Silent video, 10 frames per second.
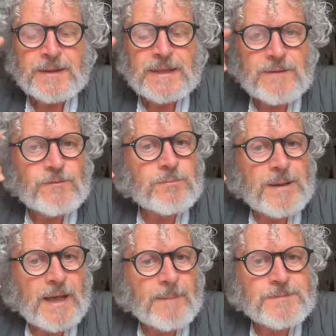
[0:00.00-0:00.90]
even
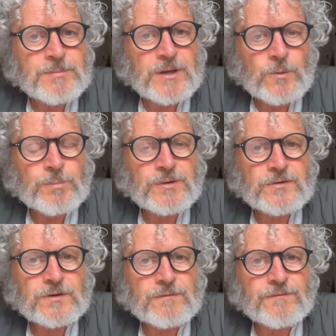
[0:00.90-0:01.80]
perhaps be open
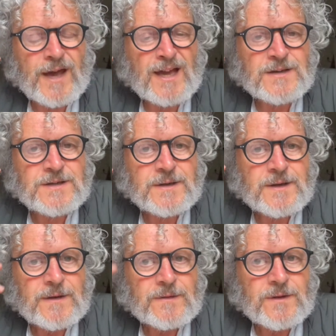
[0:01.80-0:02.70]
to the fact
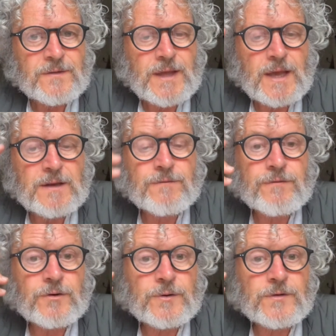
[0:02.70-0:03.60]
that their
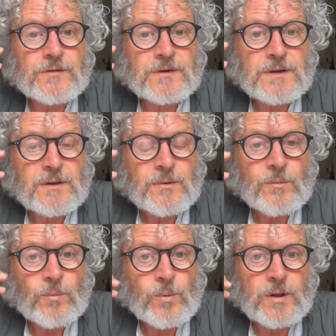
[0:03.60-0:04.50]
influence
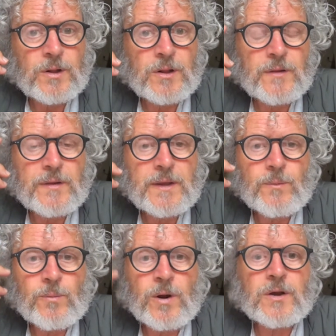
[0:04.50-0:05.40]
will
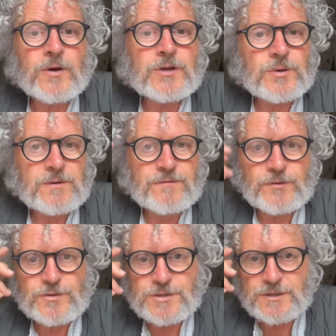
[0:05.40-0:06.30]
work on you in the
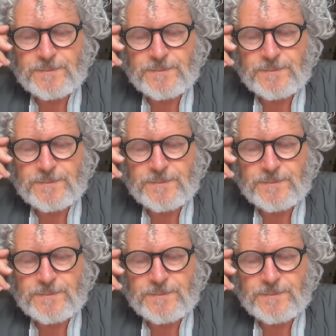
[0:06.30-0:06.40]
future.